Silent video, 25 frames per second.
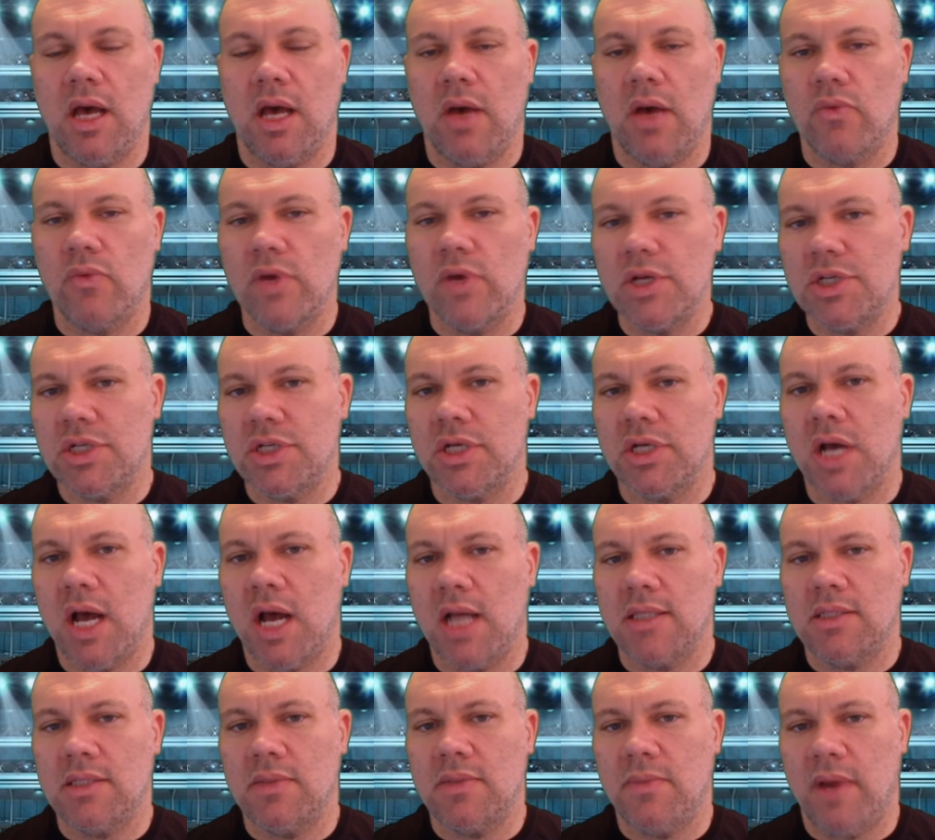wrist
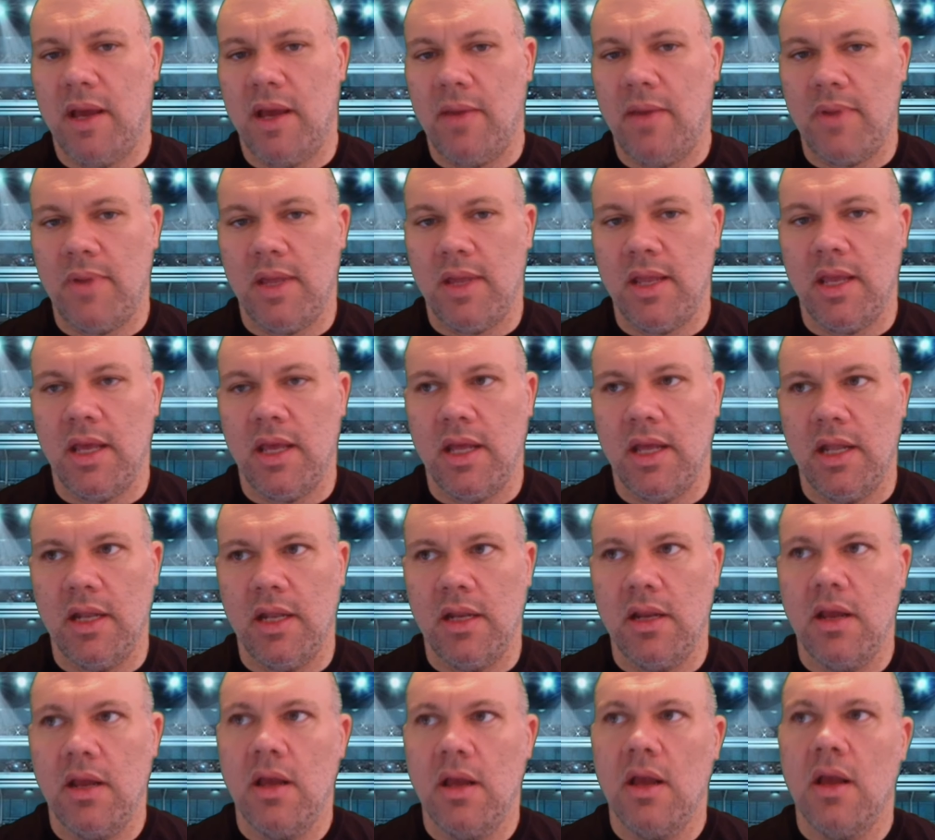shots, in my
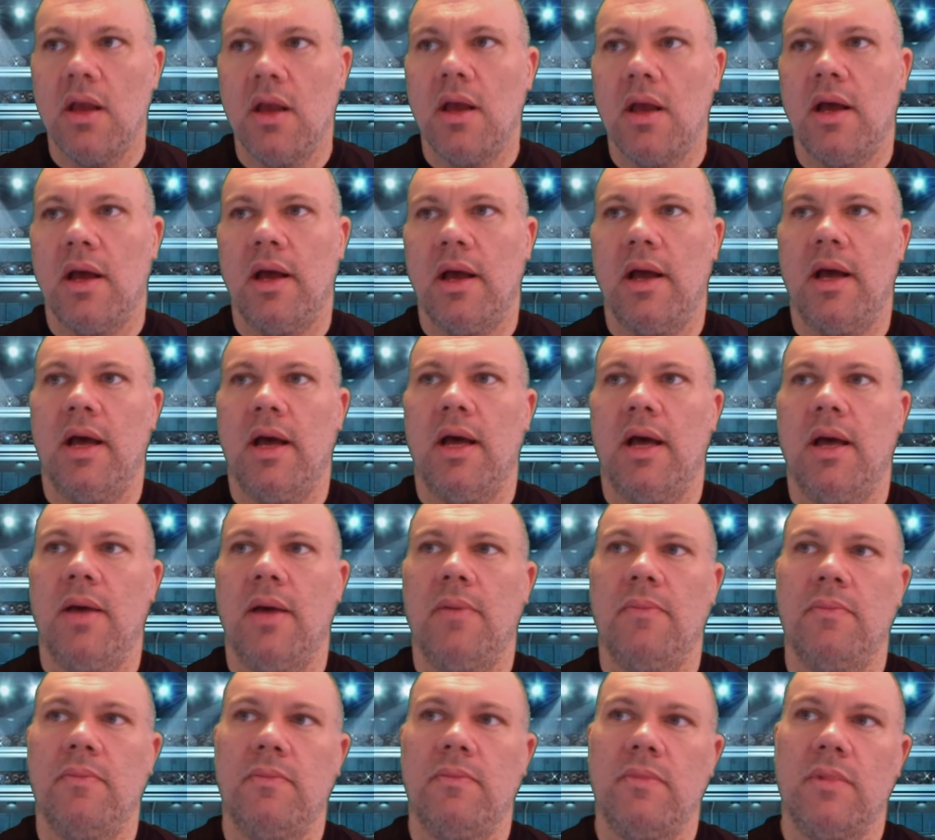opinion.
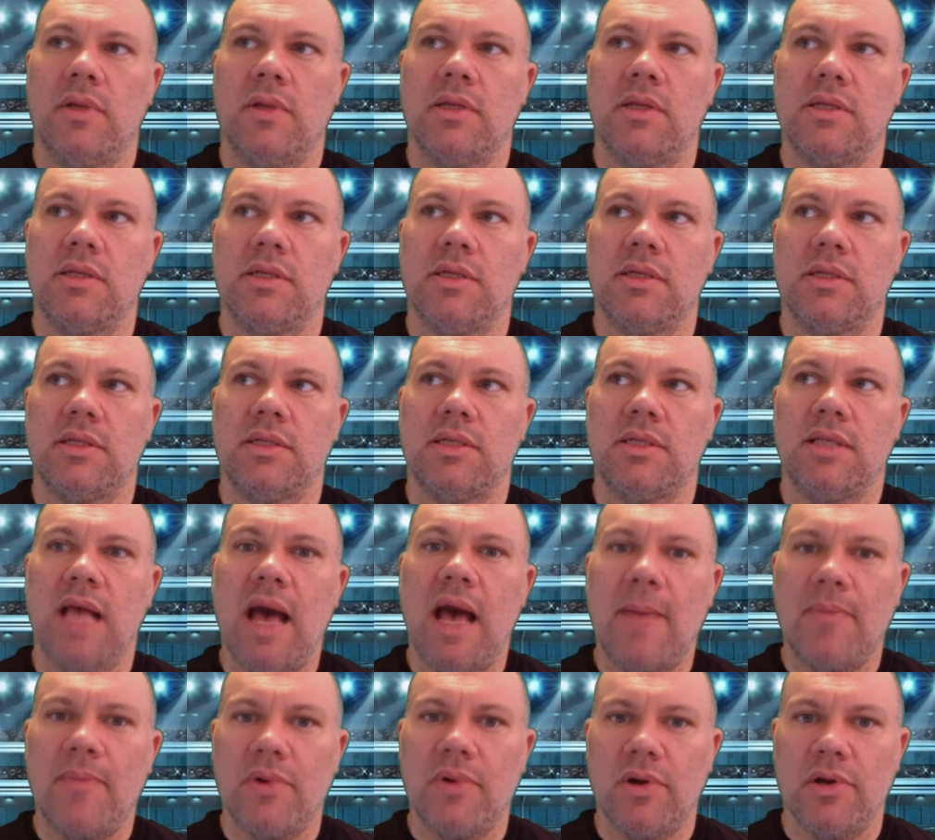Slappers
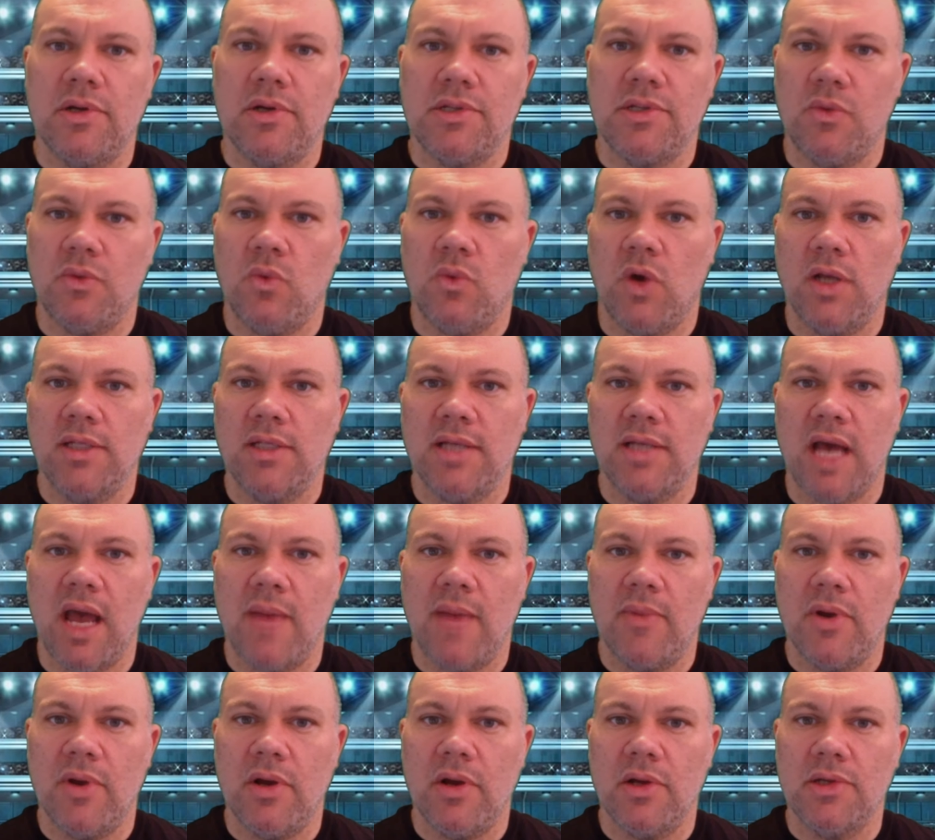and
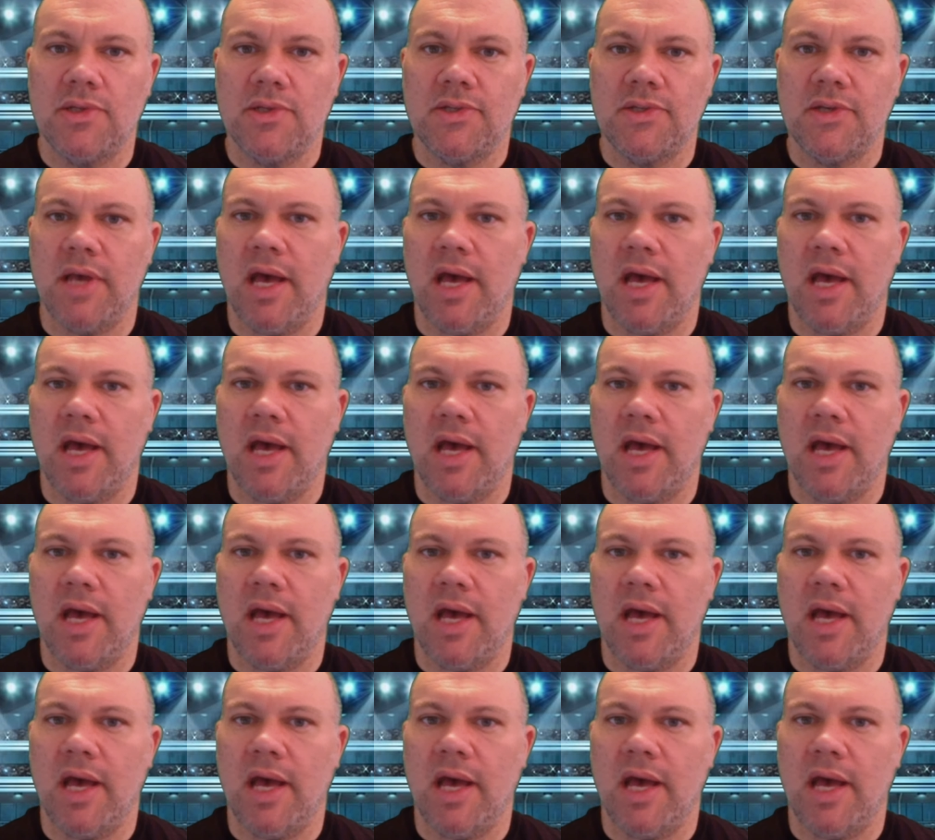one-timers,